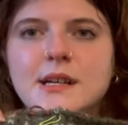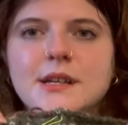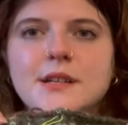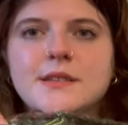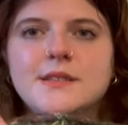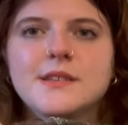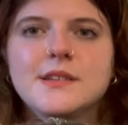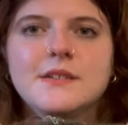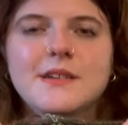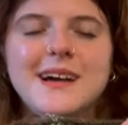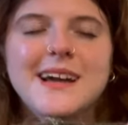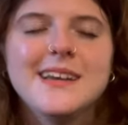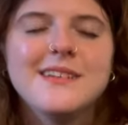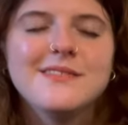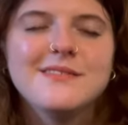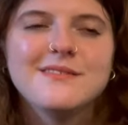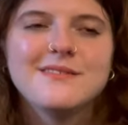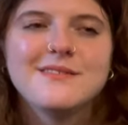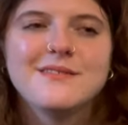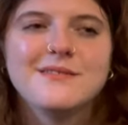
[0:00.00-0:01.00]
So I
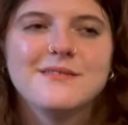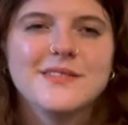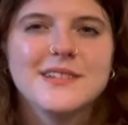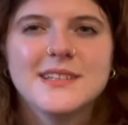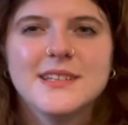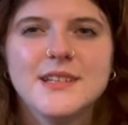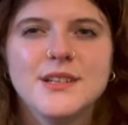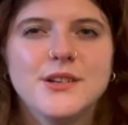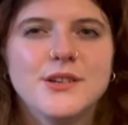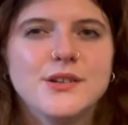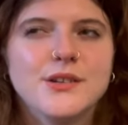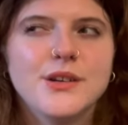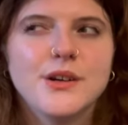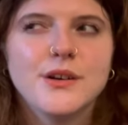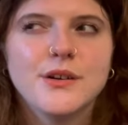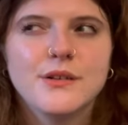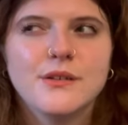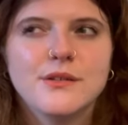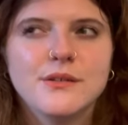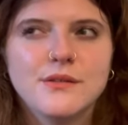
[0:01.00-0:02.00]
don't really
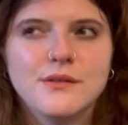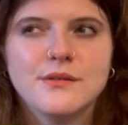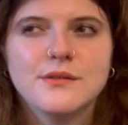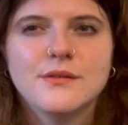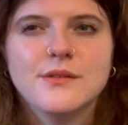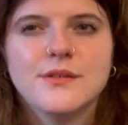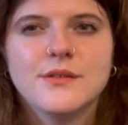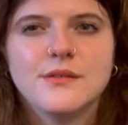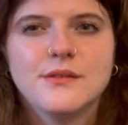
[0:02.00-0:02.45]
know.